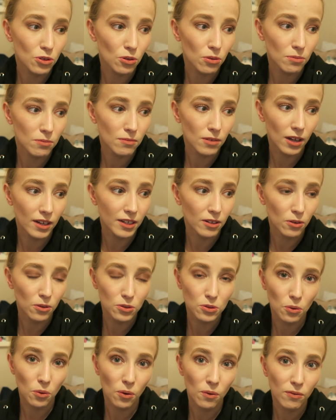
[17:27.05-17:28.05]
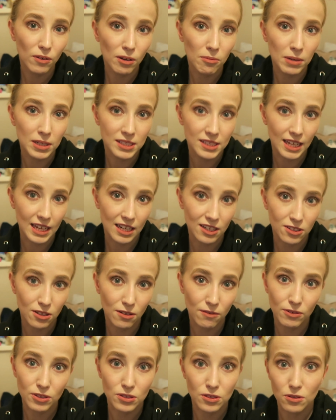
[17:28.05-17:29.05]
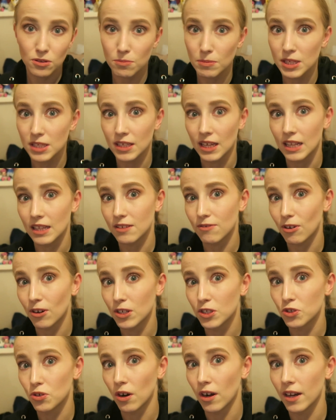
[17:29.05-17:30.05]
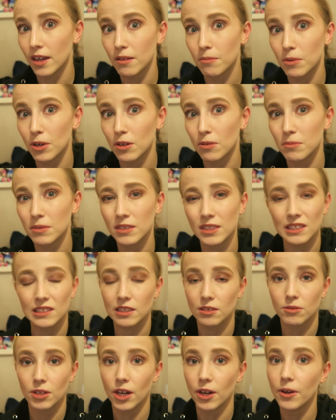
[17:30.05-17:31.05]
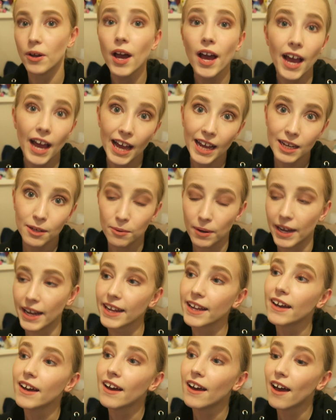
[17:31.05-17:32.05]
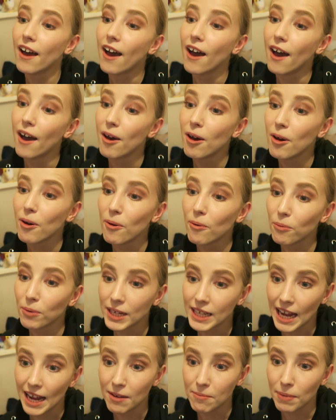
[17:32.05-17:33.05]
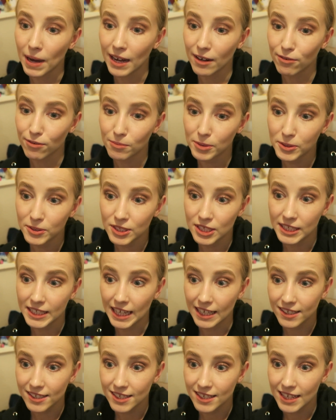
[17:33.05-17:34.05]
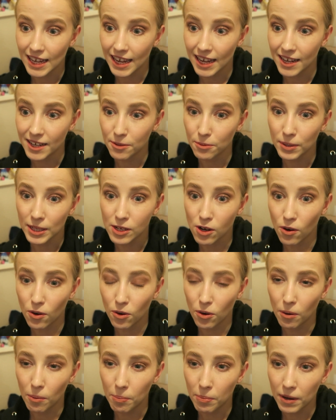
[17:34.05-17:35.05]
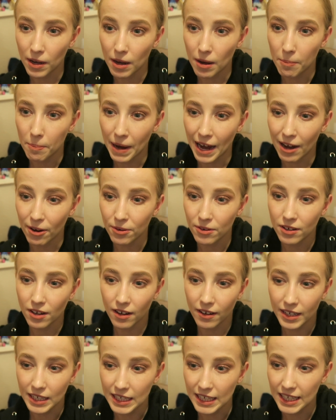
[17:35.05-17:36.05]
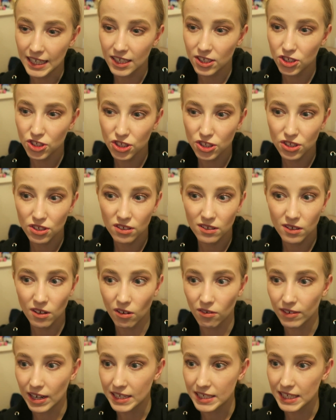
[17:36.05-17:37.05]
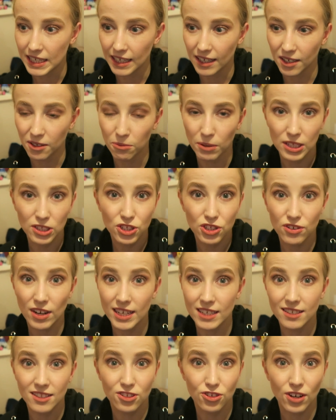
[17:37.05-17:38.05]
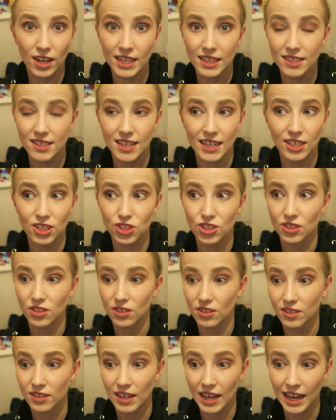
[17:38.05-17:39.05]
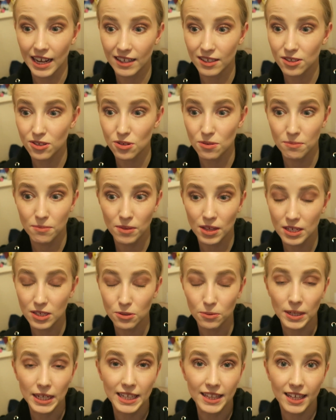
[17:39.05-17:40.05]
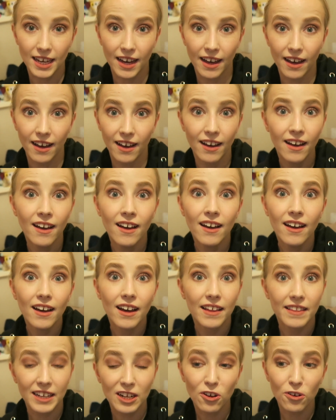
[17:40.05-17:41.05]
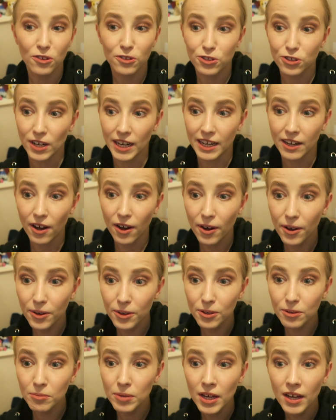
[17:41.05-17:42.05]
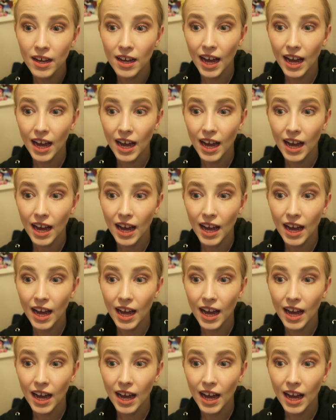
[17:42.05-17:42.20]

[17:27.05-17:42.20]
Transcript: awful on my skin. I don't know if it's because my skin's very dry at the moment, I don't know. Anyway, we came back from London yesterday. We got up at about 9-ish, got ready, went straight to the train station, had something to eat there, and then got the train home.